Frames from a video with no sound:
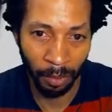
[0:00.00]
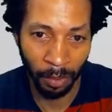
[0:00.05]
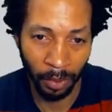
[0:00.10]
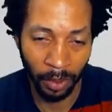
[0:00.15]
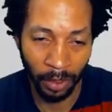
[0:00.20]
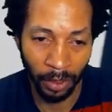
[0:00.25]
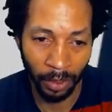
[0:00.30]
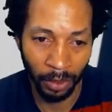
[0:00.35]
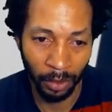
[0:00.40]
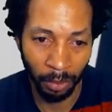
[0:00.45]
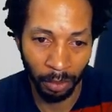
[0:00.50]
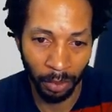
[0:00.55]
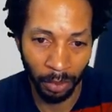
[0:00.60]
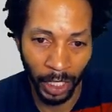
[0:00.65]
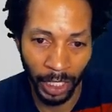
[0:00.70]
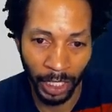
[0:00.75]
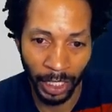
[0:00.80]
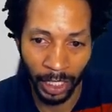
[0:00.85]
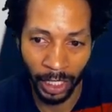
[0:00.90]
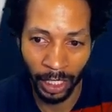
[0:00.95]
little
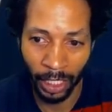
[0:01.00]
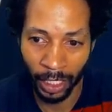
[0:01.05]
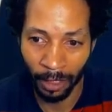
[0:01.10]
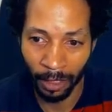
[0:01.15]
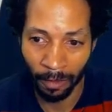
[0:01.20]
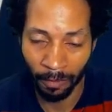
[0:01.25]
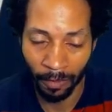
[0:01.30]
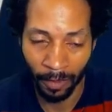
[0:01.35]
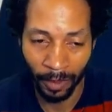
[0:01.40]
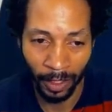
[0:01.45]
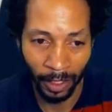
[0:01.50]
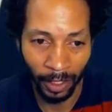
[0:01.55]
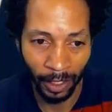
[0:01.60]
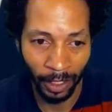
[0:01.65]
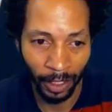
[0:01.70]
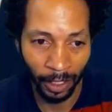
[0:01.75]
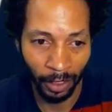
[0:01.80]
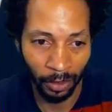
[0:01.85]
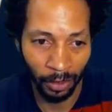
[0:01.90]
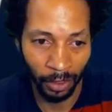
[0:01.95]
branding in it.
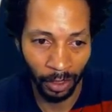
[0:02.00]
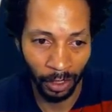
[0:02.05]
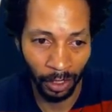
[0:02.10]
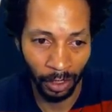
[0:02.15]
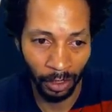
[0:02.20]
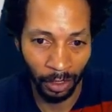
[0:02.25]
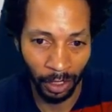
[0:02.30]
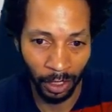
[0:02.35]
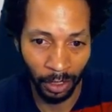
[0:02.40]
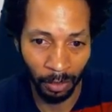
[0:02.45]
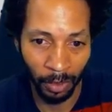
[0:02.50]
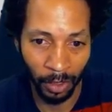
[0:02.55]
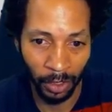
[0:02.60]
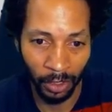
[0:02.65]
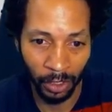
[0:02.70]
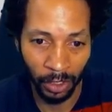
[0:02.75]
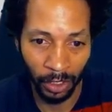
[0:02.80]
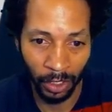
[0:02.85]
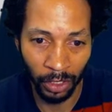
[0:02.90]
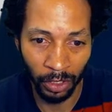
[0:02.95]
Here goes another
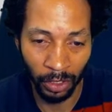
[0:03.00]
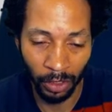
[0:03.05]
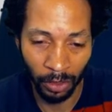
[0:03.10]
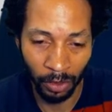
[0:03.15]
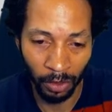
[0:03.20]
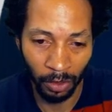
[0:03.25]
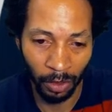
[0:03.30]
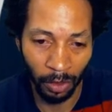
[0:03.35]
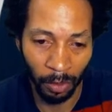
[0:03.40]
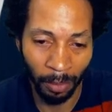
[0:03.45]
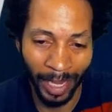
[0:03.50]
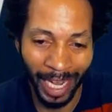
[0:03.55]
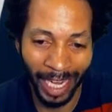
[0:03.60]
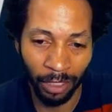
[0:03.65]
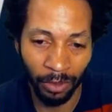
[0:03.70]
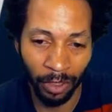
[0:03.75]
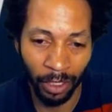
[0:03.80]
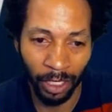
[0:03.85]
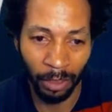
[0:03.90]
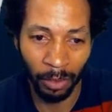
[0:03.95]
image. The
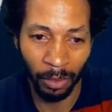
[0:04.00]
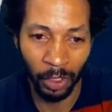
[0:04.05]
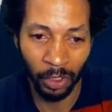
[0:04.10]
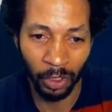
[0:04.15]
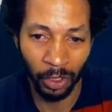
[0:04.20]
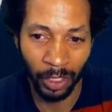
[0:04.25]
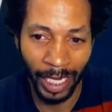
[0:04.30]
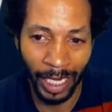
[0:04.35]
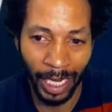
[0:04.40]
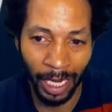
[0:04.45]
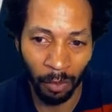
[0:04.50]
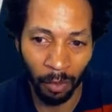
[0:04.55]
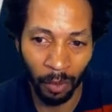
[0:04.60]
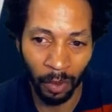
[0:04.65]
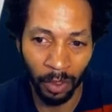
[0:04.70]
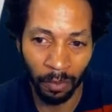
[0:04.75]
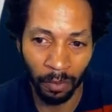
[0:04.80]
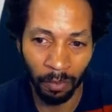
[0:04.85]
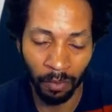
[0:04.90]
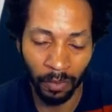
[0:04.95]
background image on that
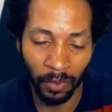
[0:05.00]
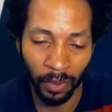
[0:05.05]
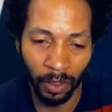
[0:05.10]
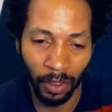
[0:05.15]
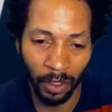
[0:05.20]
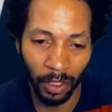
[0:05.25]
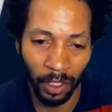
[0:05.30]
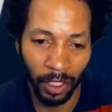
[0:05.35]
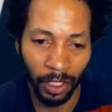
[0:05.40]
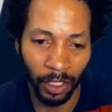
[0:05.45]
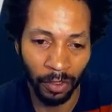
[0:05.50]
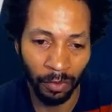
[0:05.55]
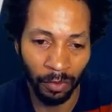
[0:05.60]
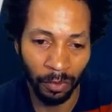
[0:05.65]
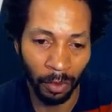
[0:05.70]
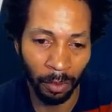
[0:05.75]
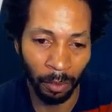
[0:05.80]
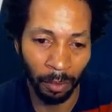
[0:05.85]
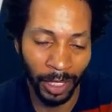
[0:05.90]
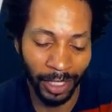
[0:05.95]
one is
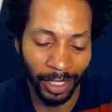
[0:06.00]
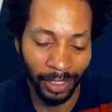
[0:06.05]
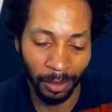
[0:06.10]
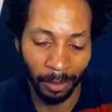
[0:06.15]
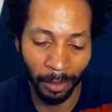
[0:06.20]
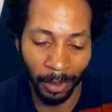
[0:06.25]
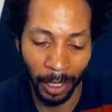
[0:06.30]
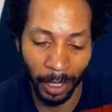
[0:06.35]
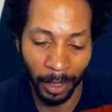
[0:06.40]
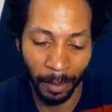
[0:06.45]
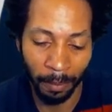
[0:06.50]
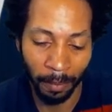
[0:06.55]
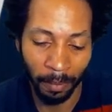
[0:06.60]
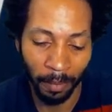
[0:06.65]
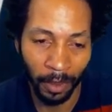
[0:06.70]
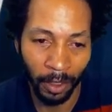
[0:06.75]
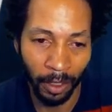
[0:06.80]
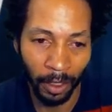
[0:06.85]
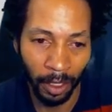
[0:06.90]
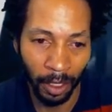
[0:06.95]
from Pixabay,
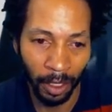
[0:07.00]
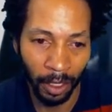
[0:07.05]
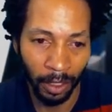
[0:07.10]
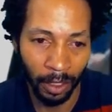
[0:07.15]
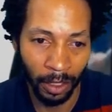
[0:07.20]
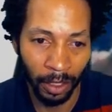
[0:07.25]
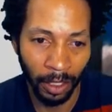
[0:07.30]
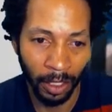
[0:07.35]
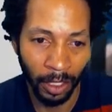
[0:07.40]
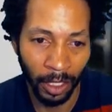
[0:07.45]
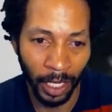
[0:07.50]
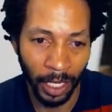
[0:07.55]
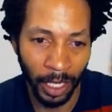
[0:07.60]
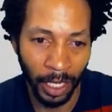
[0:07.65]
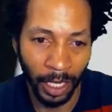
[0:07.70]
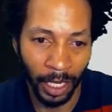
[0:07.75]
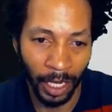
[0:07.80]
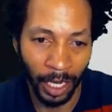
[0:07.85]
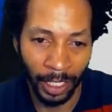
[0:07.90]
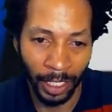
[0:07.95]
and
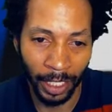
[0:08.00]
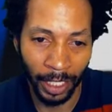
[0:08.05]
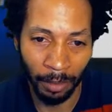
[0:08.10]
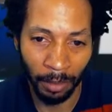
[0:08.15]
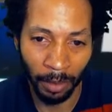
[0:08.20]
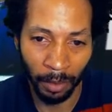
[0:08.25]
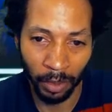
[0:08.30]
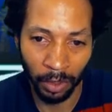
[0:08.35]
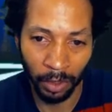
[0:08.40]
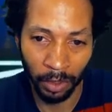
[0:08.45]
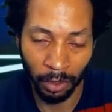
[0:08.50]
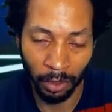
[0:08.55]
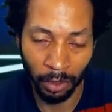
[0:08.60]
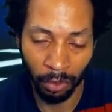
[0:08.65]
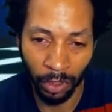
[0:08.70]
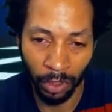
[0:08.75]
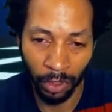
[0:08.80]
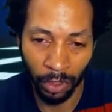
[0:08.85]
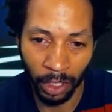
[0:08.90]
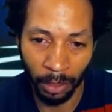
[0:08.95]
I came up with the
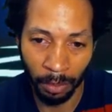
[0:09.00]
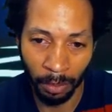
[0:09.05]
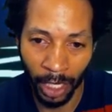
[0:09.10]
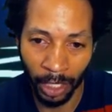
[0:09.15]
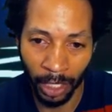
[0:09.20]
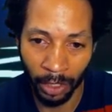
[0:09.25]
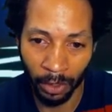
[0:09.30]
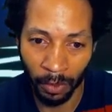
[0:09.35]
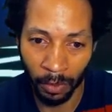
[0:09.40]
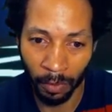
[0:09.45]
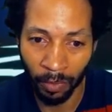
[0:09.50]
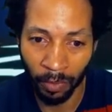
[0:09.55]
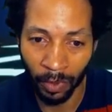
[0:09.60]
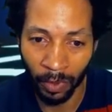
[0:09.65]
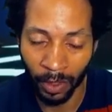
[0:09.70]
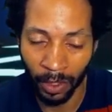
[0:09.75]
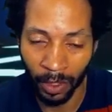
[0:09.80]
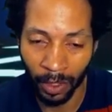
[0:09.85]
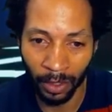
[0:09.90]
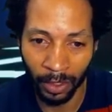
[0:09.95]
3D model.
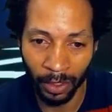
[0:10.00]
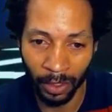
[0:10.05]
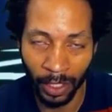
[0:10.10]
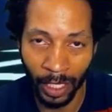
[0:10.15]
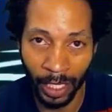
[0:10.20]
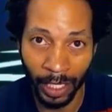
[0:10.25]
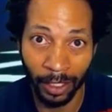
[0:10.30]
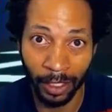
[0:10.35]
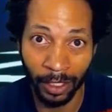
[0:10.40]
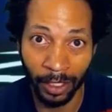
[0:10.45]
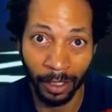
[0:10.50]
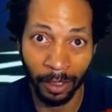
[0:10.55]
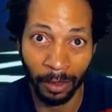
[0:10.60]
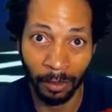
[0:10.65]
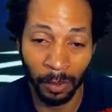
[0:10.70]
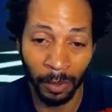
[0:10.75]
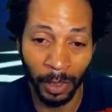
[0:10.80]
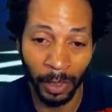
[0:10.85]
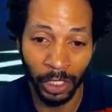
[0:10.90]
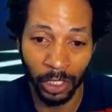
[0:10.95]
Looked like a
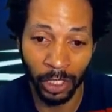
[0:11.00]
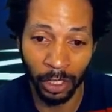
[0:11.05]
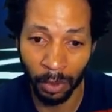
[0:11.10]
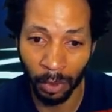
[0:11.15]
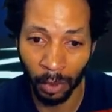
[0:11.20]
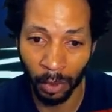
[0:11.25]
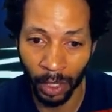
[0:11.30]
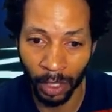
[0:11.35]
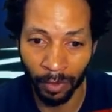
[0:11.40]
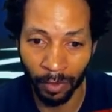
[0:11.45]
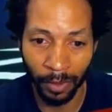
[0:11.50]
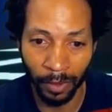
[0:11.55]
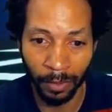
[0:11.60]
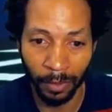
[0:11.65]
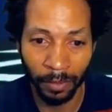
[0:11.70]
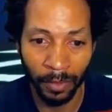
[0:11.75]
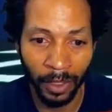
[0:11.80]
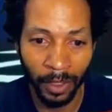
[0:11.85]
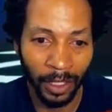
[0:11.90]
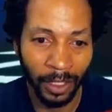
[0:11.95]
spaceship or whatever.
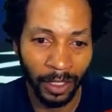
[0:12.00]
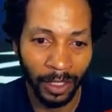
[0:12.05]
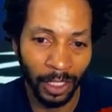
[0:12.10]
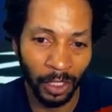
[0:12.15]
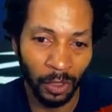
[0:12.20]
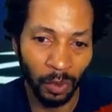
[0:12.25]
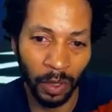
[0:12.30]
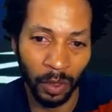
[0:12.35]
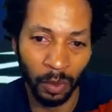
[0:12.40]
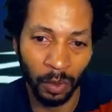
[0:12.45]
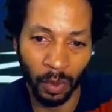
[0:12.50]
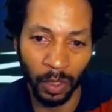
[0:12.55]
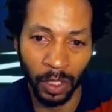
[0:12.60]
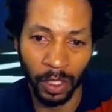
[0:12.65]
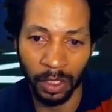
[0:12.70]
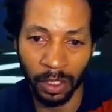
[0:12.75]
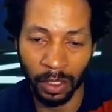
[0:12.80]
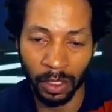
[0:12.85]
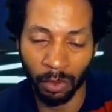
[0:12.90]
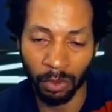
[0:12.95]
This one
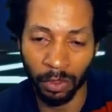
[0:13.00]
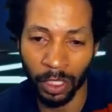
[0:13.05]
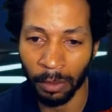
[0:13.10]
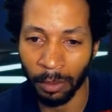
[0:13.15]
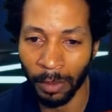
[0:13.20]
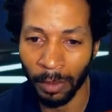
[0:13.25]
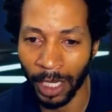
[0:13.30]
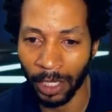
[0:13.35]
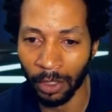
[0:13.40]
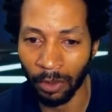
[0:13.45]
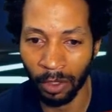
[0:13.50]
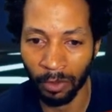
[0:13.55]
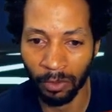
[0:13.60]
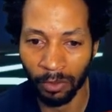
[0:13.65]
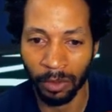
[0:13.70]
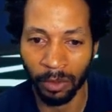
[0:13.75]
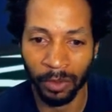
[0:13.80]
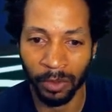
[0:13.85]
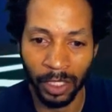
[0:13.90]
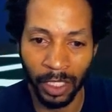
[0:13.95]
was a 3D model of
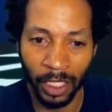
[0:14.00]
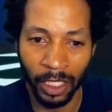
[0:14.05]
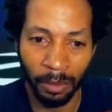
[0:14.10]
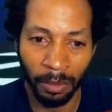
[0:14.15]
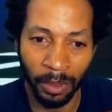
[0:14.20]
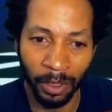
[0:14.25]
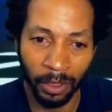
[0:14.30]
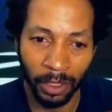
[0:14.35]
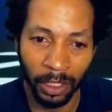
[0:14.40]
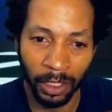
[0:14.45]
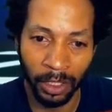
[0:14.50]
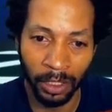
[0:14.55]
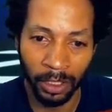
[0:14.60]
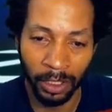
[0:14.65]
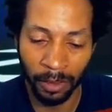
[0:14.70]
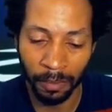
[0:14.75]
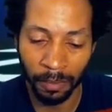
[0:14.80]
some city buildings